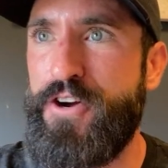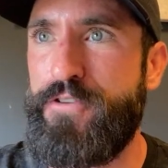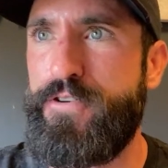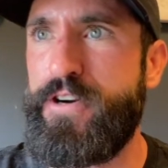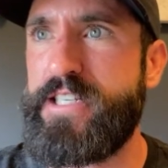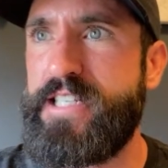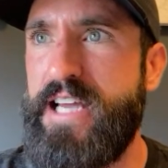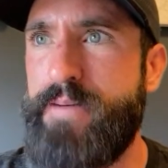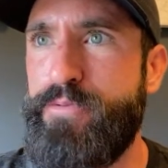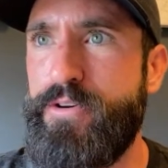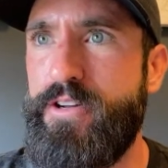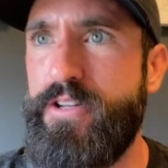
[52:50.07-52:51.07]
For
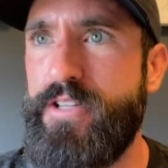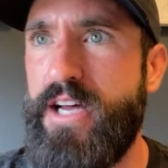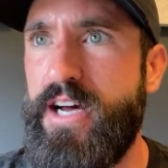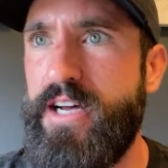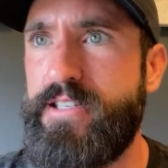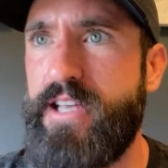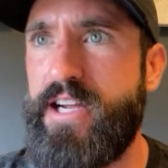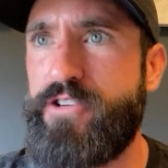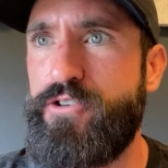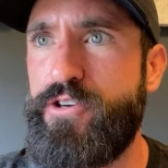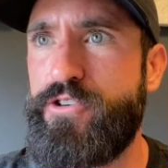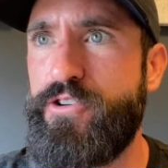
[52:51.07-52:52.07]
example, Zach
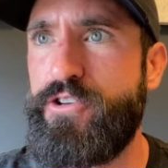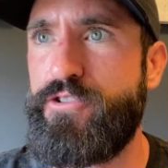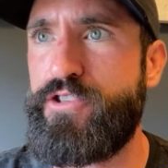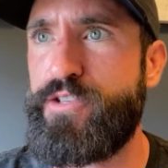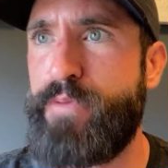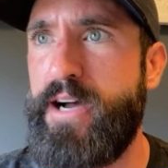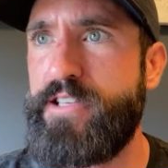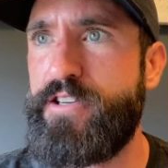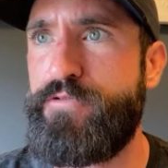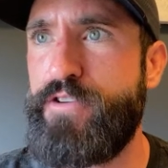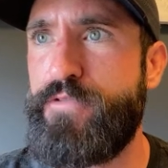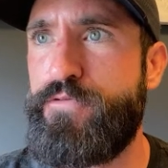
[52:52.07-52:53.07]
George only uses
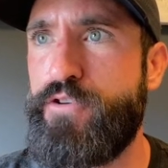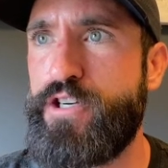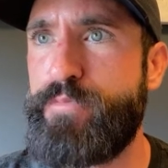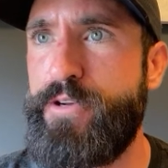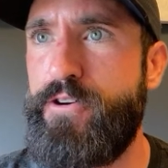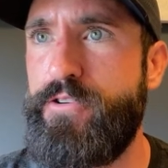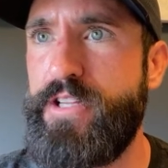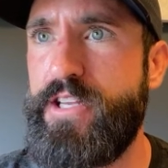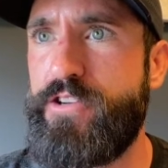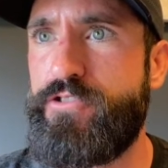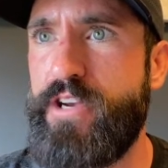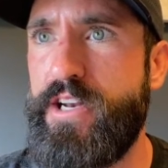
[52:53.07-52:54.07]
positive reinforcement only
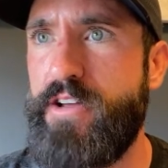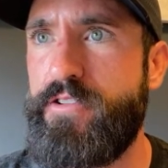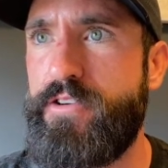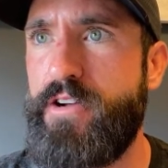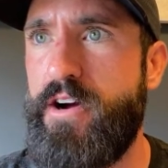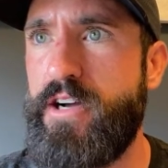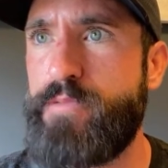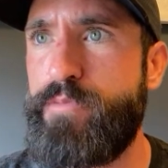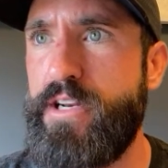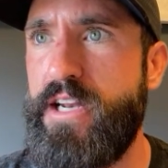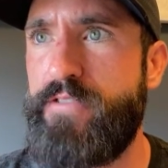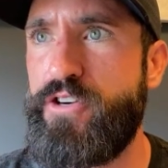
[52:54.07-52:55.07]
to train other dogs,
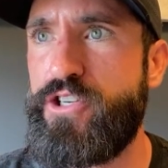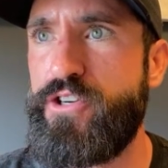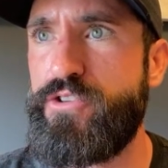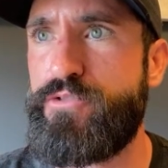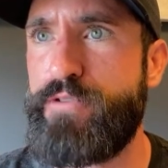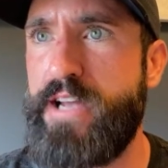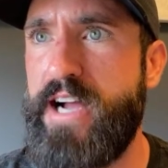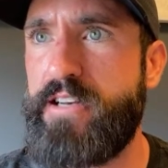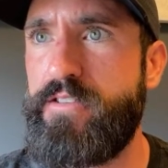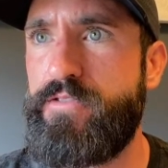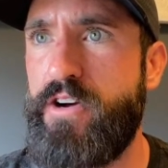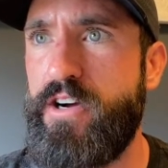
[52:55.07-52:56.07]
but he never shows
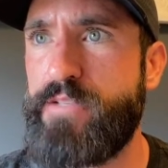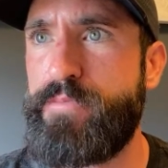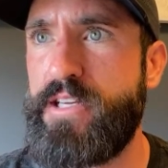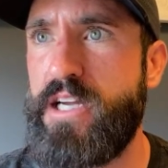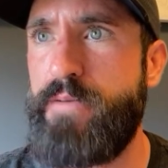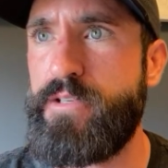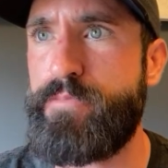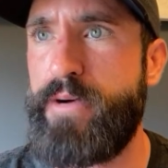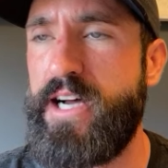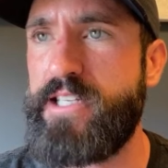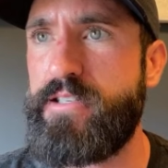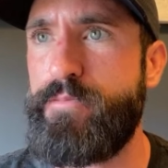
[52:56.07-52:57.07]
reactive dogs become as
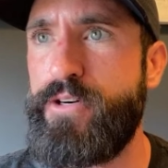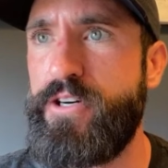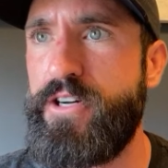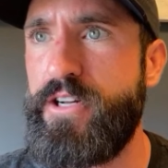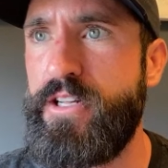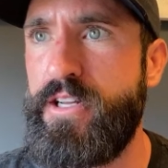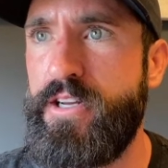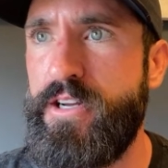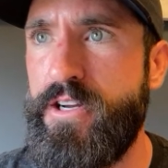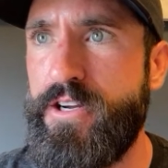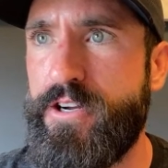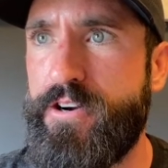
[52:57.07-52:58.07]
possible,
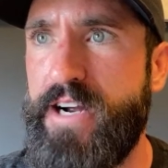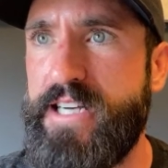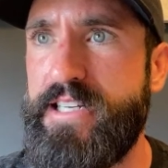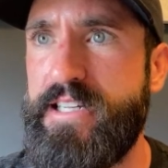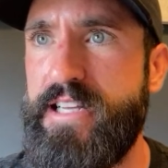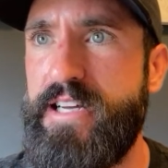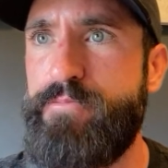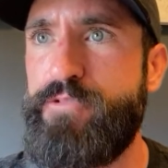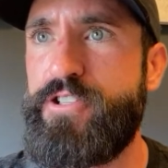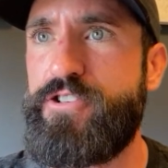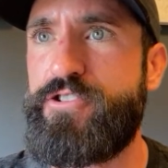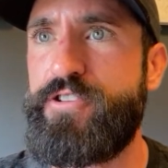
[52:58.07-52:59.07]
correcting them
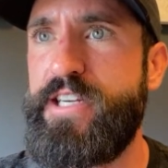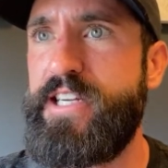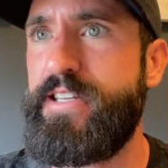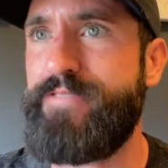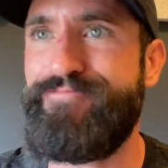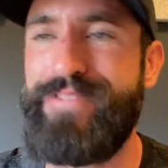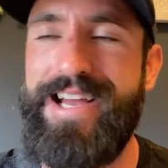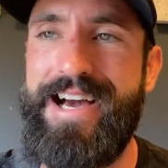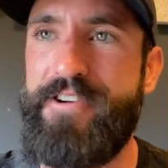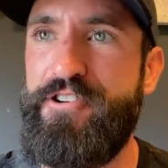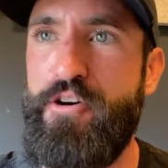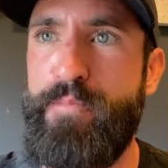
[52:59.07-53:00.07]
with treat. Yeah,
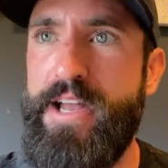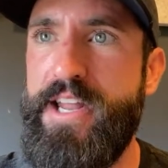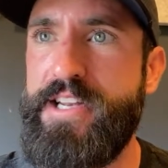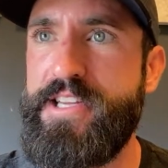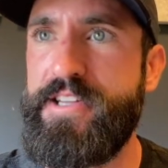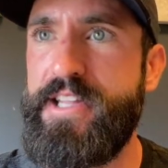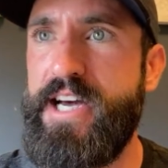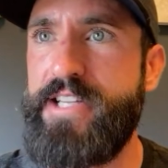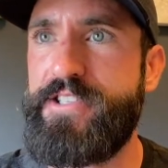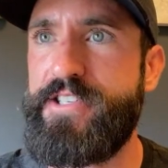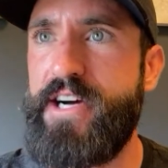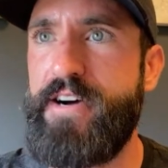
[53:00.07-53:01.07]
I don't know about any of
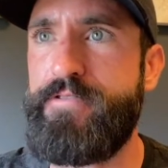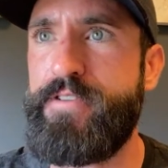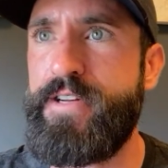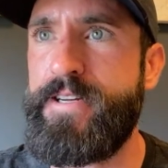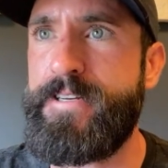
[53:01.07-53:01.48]
that stuff.